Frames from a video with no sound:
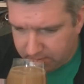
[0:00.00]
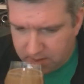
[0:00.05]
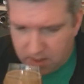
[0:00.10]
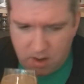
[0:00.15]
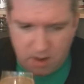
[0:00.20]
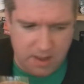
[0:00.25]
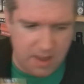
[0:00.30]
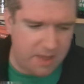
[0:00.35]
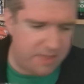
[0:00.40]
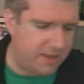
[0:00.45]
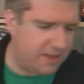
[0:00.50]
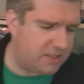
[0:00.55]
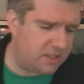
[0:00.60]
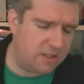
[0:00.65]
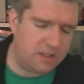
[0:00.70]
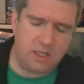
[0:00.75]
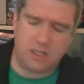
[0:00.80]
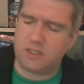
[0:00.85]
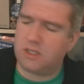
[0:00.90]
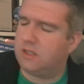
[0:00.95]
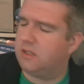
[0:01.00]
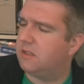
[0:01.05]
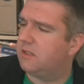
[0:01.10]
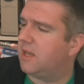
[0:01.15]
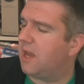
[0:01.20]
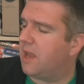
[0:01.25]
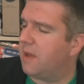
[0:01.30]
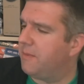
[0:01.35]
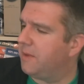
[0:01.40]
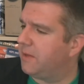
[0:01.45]
Oh, yeah, this is
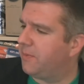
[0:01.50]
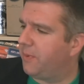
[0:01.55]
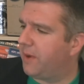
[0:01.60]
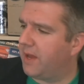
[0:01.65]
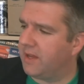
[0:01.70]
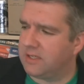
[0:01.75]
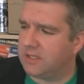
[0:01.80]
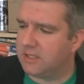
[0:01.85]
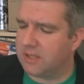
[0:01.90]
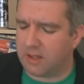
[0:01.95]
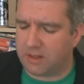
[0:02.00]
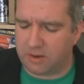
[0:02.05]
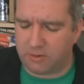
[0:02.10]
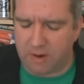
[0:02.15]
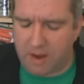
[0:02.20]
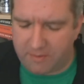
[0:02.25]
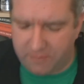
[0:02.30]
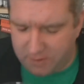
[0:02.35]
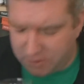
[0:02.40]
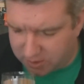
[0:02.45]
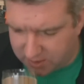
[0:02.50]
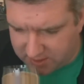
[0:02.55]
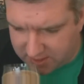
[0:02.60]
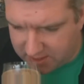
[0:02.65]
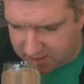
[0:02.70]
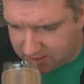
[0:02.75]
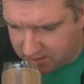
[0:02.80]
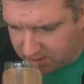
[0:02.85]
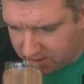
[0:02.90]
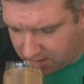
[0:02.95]
taking me to places that the draft just
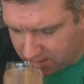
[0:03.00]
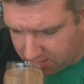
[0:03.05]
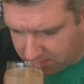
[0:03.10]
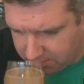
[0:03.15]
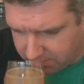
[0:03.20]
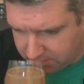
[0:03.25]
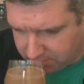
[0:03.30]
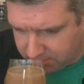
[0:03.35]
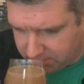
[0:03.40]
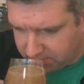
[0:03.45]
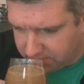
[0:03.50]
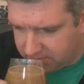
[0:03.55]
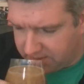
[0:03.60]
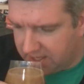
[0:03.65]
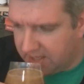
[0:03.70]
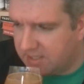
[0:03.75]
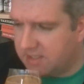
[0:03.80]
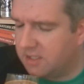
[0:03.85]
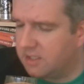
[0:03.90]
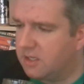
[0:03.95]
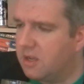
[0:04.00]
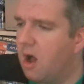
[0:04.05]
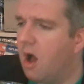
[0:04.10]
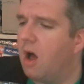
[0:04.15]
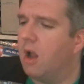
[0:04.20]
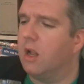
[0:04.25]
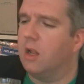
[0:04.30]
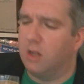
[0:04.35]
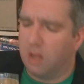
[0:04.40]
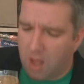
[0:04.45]
didn't at all. This has
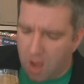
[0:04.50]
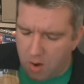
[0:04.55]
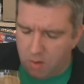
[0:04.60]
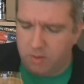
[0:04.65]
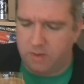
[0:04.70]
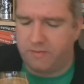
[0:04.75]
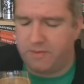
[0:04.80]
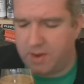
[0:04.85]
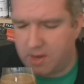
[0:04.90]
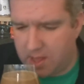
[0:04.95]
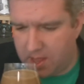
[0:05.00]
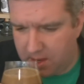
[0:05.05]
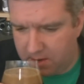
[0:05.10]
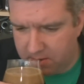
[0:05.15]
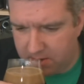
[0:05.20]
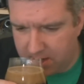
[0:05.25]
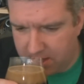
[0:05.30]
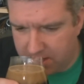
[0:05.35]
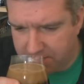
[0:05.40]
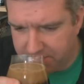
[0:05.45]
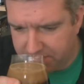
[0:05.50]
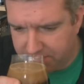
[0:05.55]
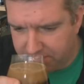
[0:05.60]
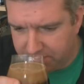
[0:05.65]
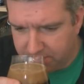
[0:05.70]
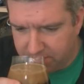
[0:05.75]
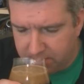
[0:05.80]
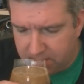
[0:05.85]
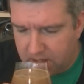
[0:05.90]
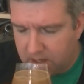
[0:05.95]
got a load of vanilla in it.
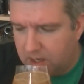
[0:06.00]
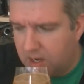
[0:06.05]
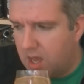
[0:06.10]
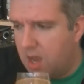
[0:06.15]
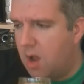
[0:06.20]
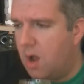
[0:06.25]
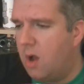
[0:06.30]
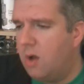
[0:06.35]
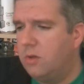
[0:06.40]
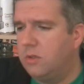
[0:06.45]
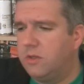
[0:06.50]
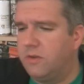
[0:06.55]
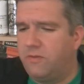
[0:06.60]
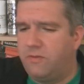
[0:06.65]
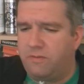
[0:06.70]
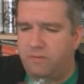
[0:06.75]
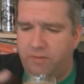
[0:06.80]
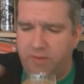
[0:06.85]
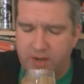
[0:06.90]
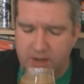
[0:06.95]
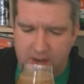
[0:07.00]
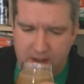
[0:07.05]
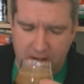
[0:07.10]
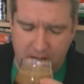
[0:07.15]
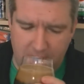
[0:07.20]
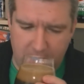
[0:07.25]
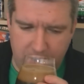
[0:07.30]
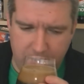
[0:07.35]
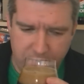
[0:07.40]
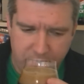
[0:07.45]
Loads of
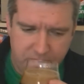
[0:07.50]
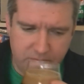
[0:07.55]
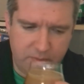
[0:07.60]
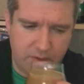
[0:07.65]
vanilla.